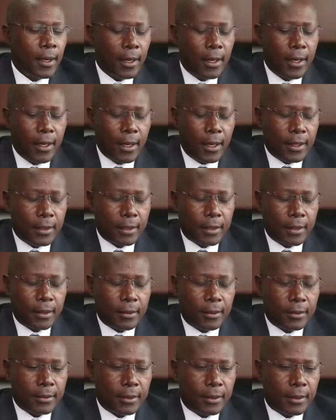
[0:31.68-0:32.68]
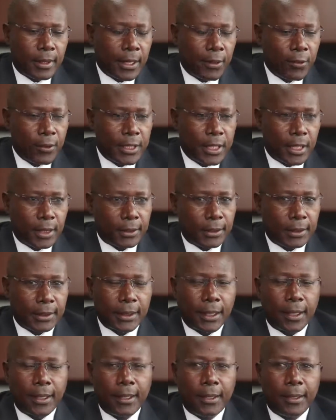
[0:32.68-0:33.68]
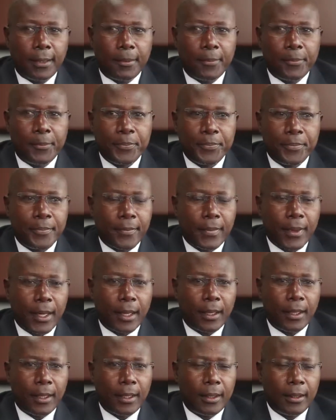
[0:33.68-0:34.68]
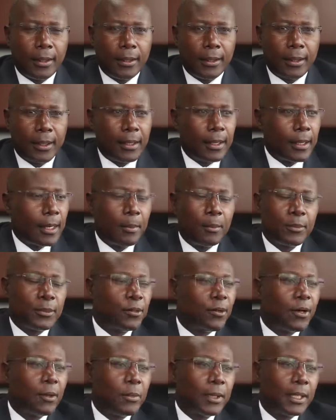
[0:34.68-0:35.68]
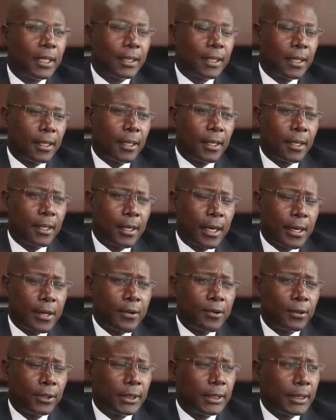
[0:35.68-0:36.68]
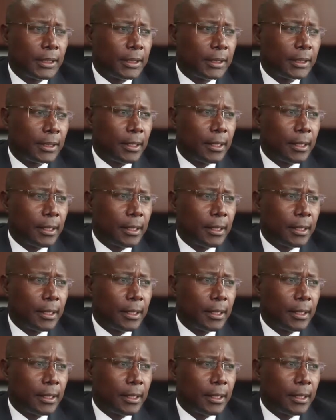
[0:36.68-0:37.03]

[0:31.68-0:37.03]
Yeah, thank you, Charles. And I'm so happy that I got it.